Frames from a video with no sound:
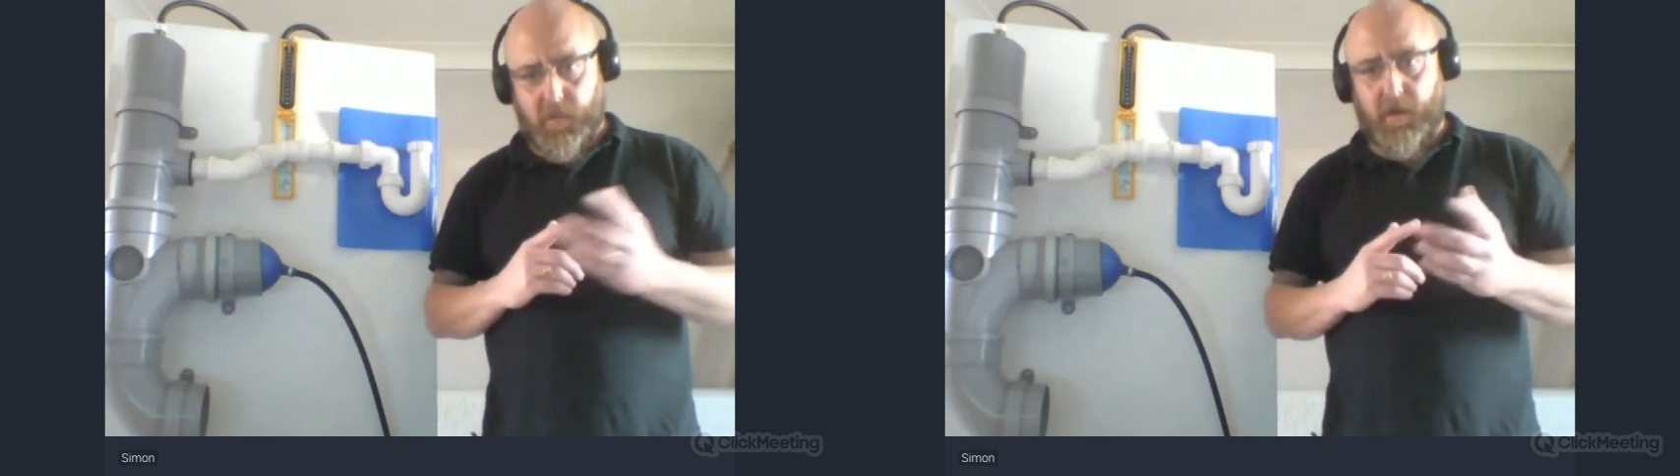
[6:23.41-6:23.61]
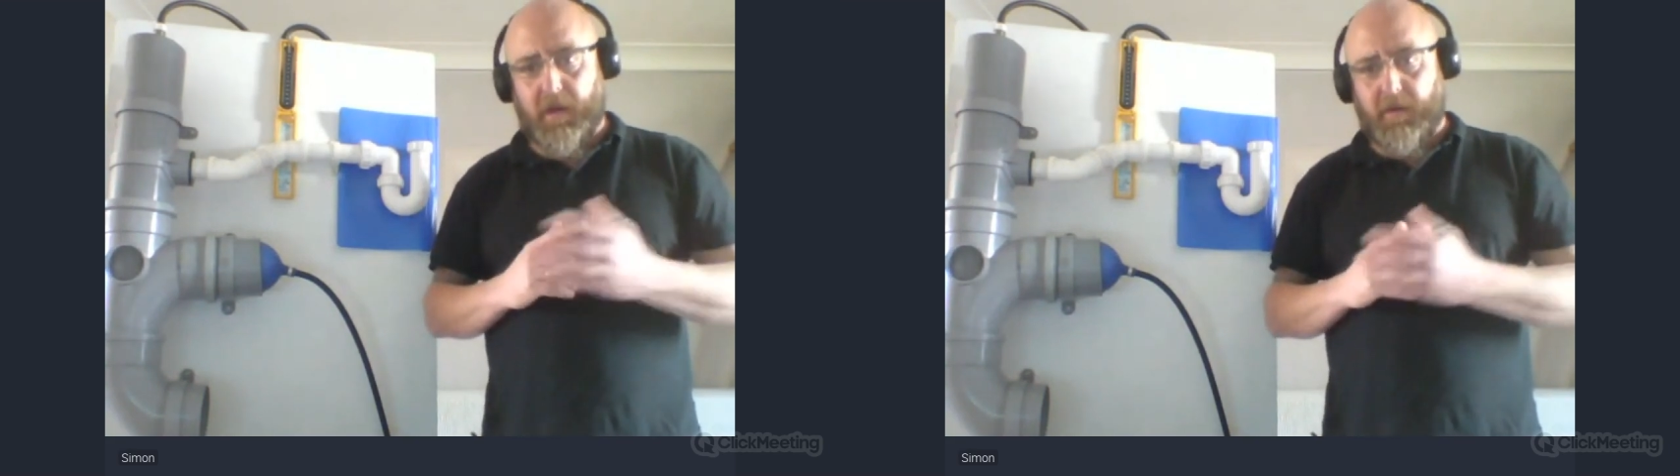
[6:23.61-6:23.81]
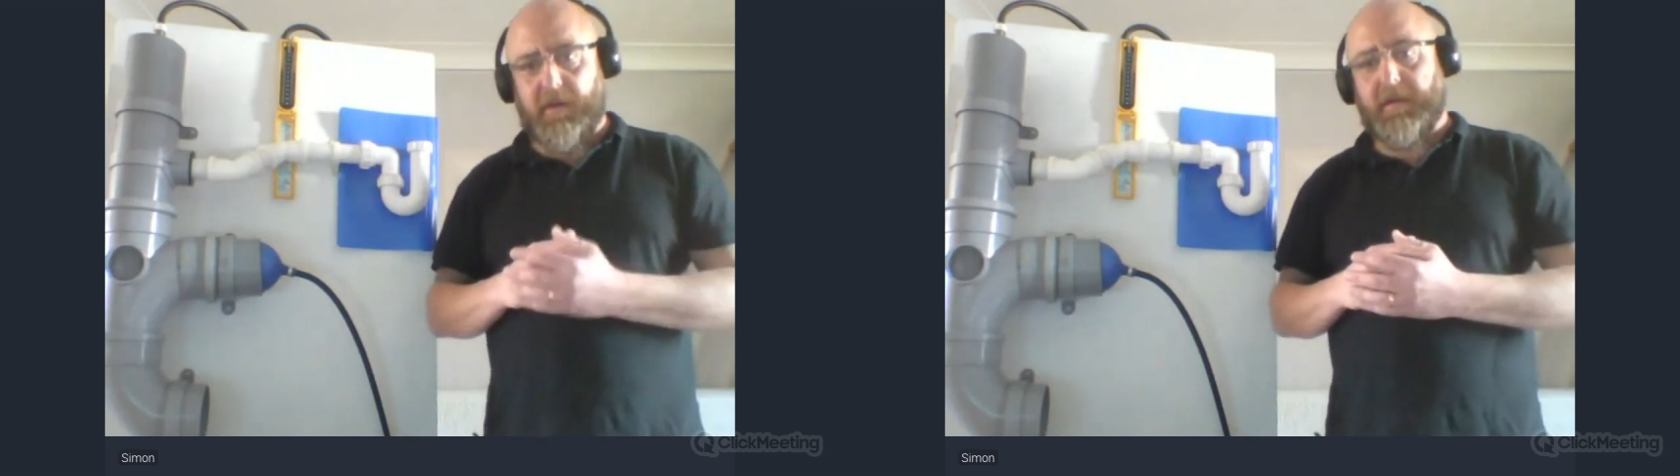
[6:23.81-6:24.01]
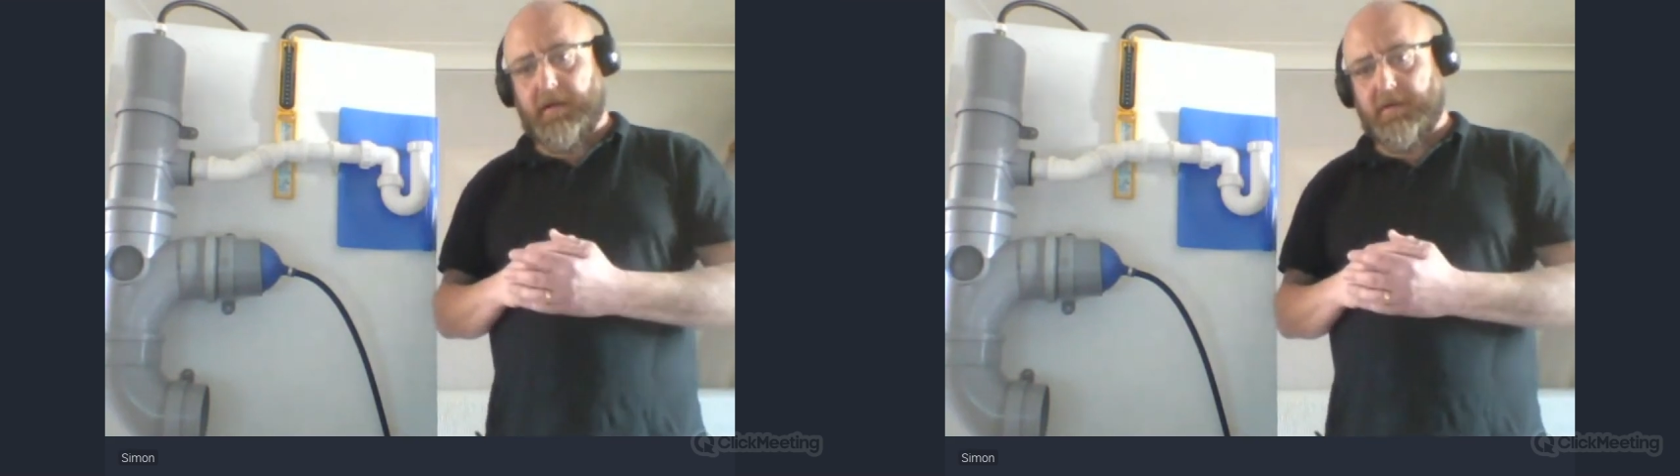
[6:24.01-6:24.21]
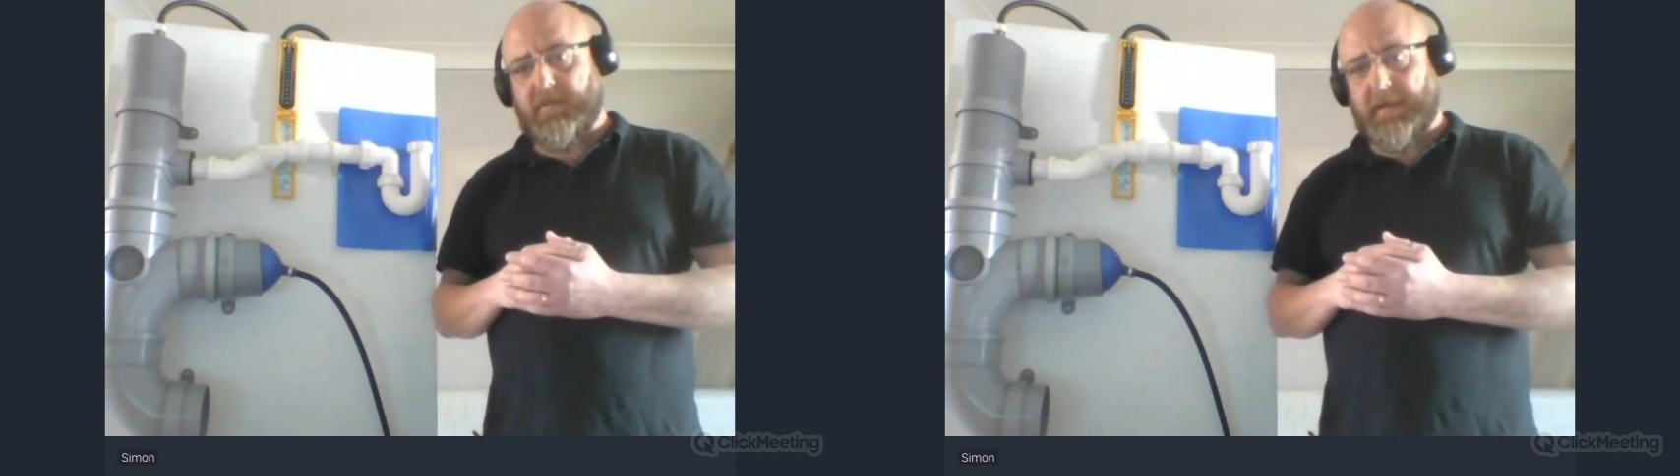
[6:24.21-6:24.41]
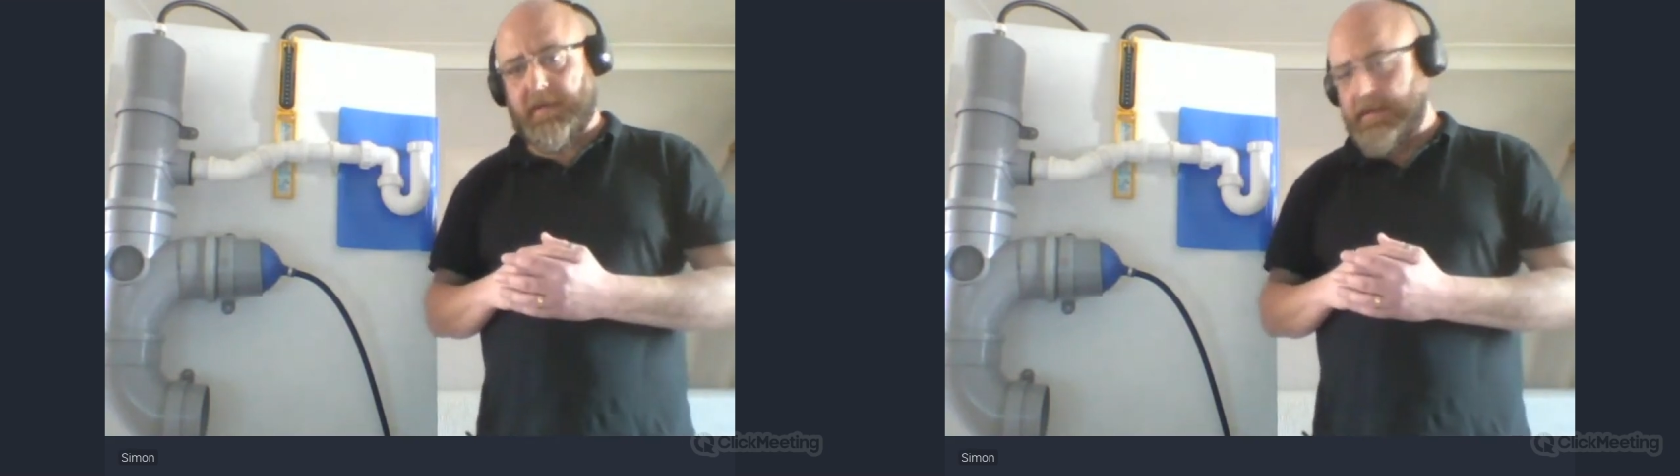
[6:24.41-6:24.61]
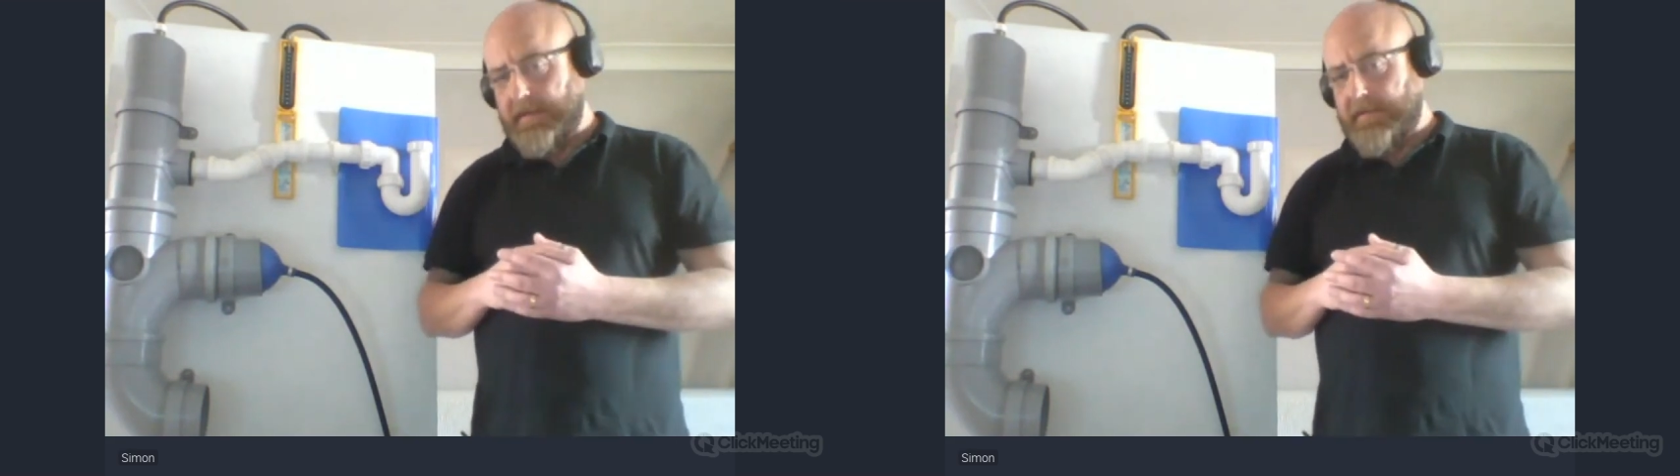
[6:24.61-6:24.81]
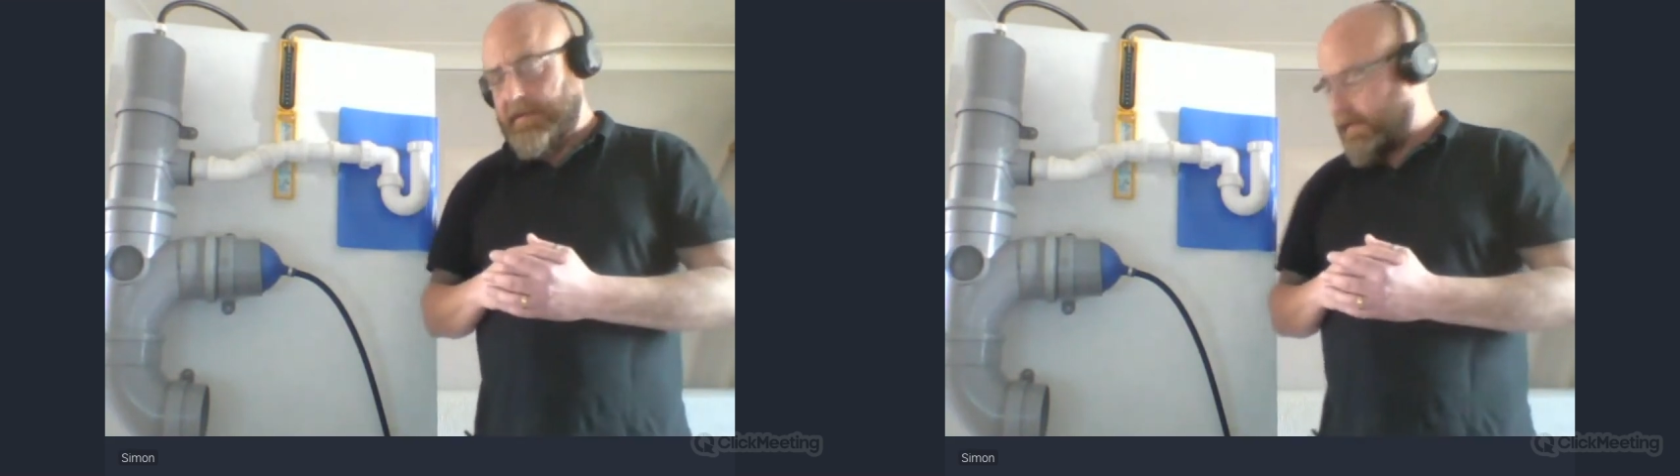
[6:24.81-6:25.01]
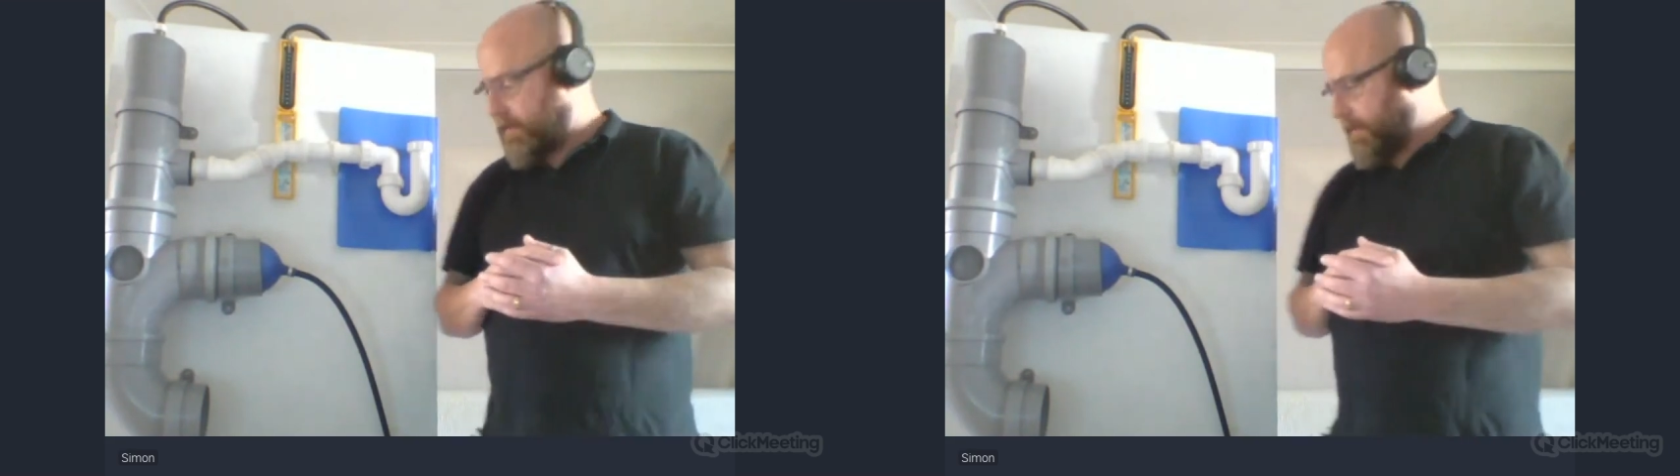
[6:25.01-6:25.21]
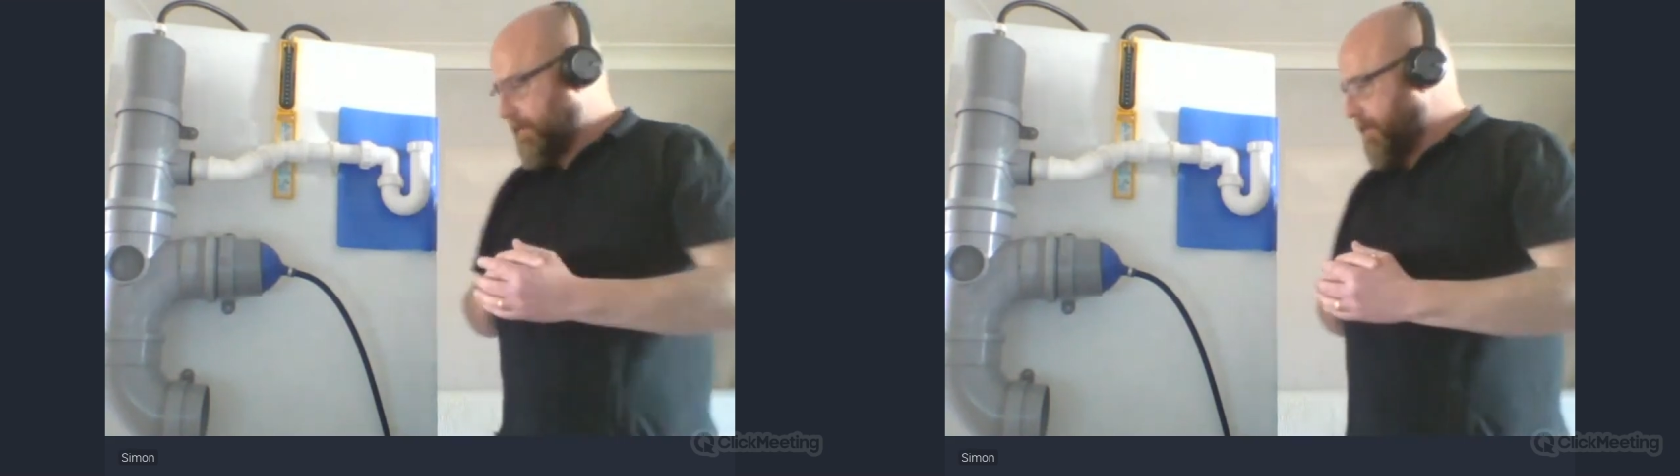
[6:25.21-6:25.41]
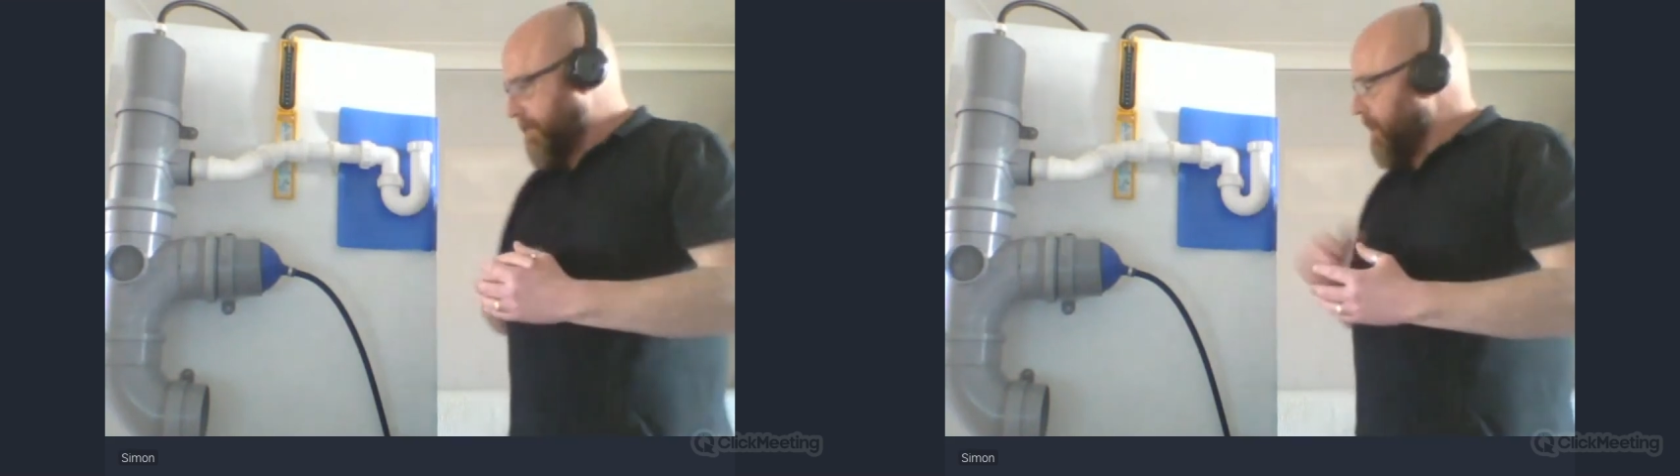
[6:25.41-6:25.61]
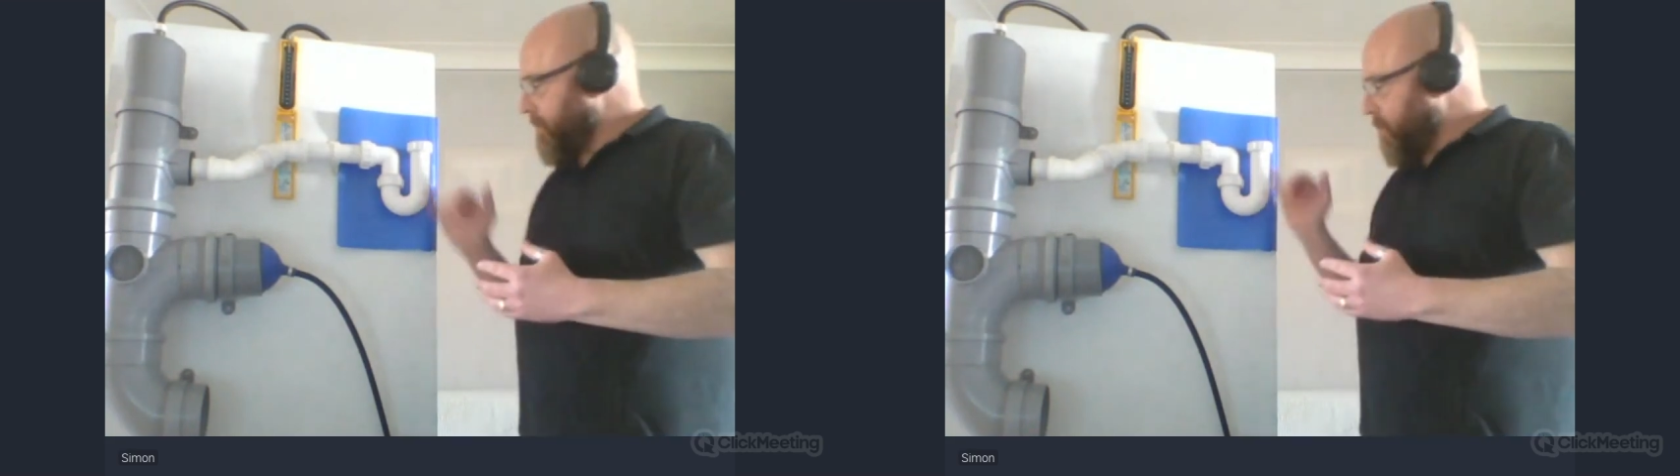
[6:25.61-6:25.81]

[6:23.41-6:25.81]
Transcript: You are going to be asked about that. There's no doubt about that.